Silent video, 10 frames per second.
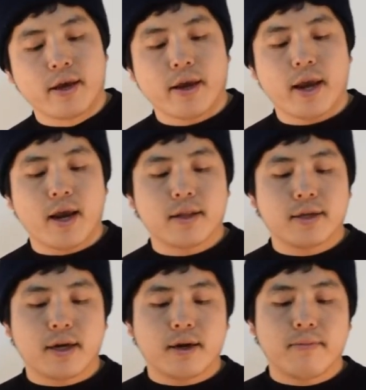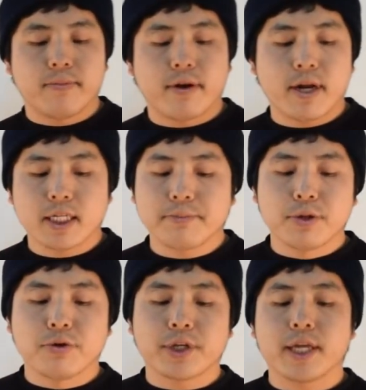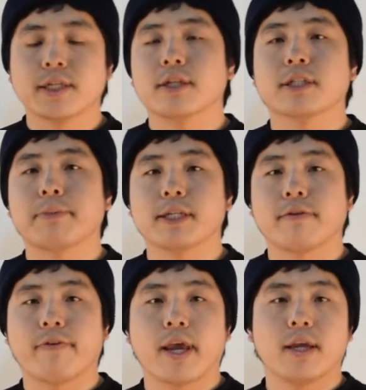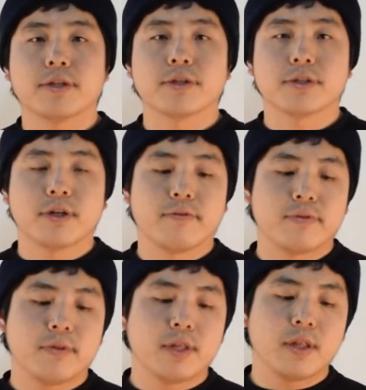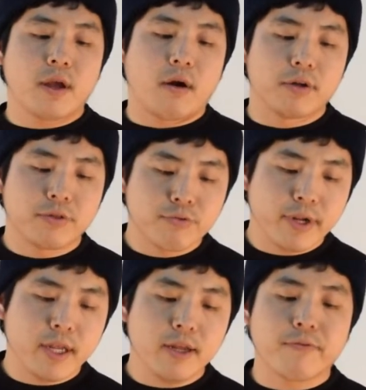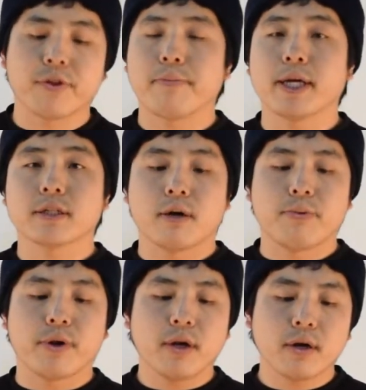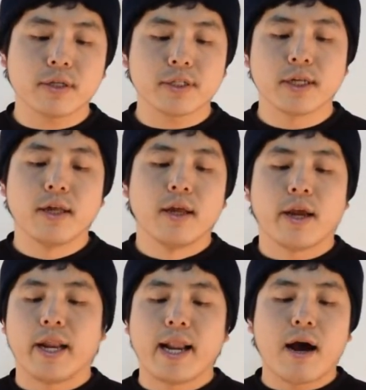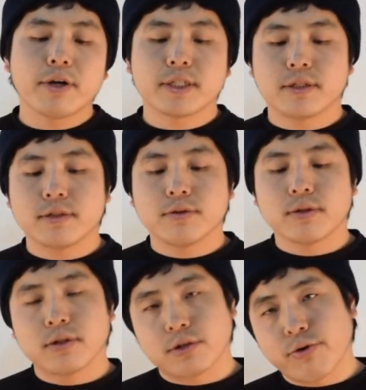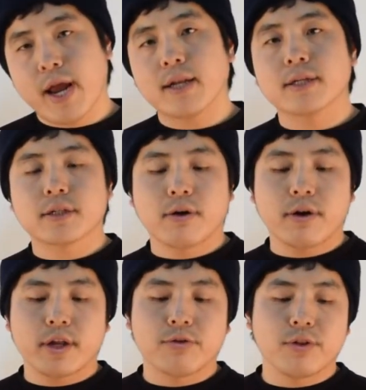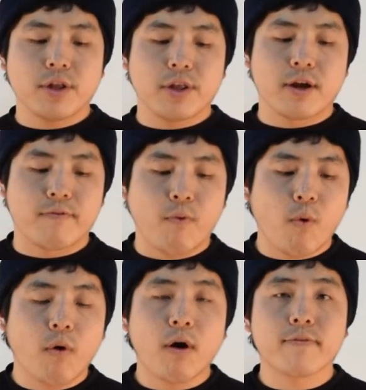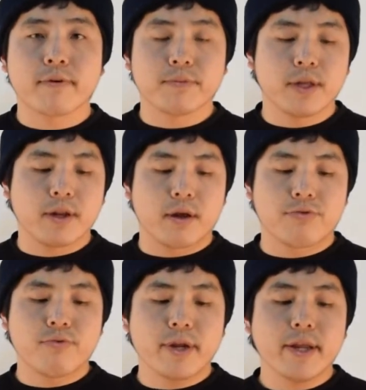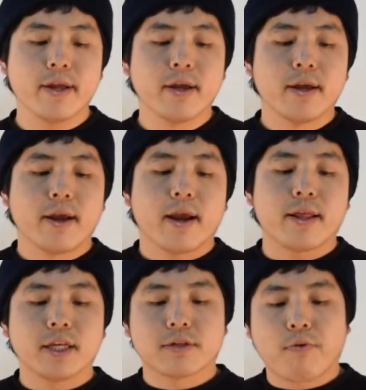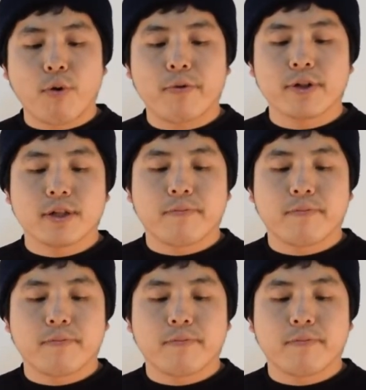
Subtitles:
And there has been no change in the specifications of DDR3 for the past couple years. And now the trend is turning to DDR4 from DDR3. And these 4%